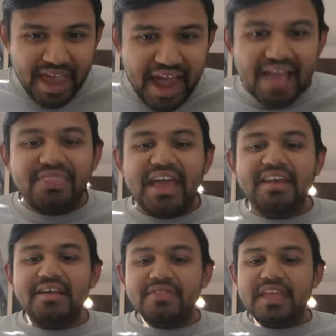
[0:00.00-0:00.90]
And
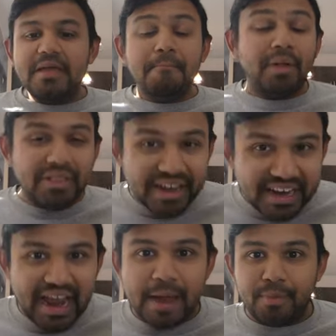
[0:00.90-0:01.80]
then the
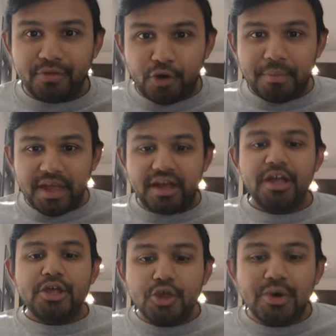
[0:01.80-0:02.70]
malignant hyperthermia,
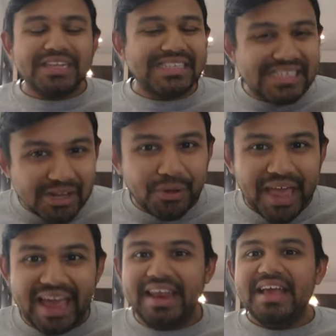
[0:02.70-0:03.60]
you can still
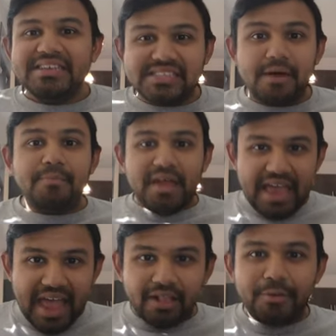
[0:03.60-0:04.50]
get some
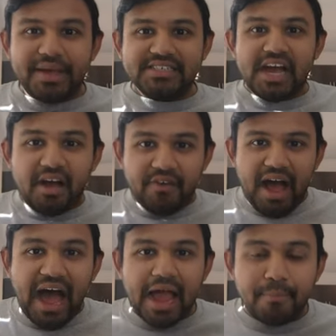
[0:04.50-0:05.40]
element of
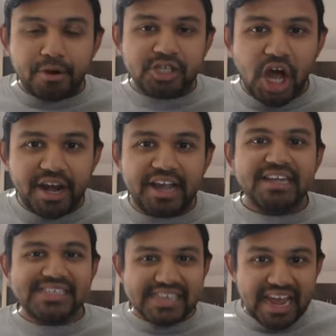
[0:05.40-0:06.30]

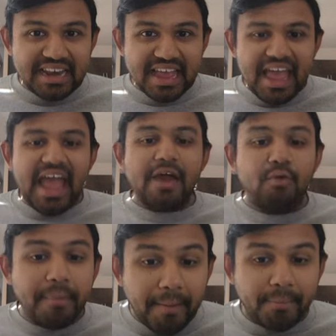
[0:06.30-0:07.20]
hypertonic state. And
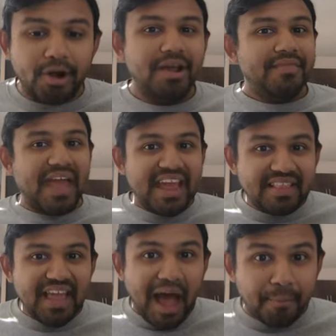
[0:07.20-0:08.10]
remember that in
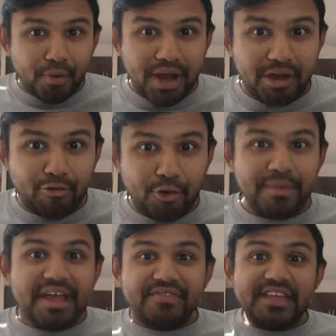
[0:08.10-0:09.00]
the operating room,
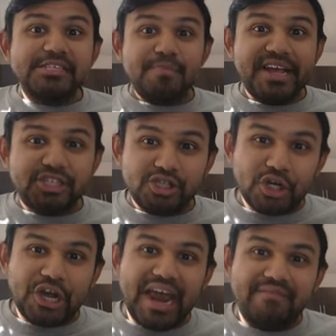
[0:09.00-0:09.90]
these patients are
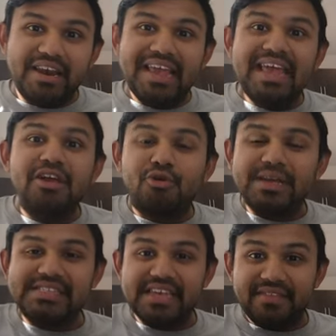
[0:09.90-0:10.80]
going to have an
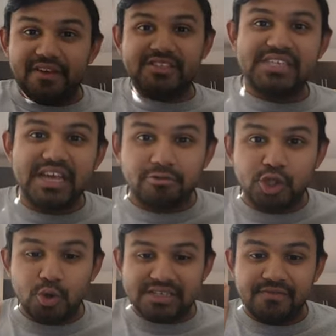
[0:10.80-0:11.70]
increase in their C O
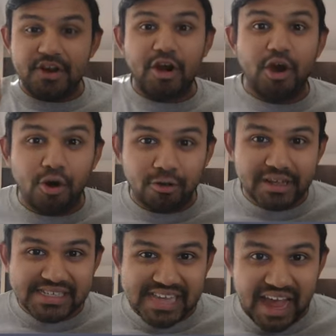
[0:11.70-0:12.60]
two as a very
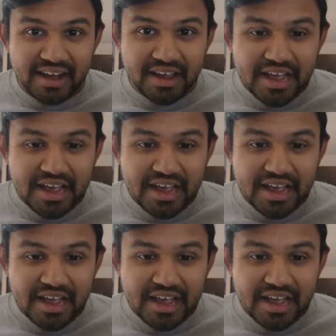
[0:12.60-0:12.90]
early sign.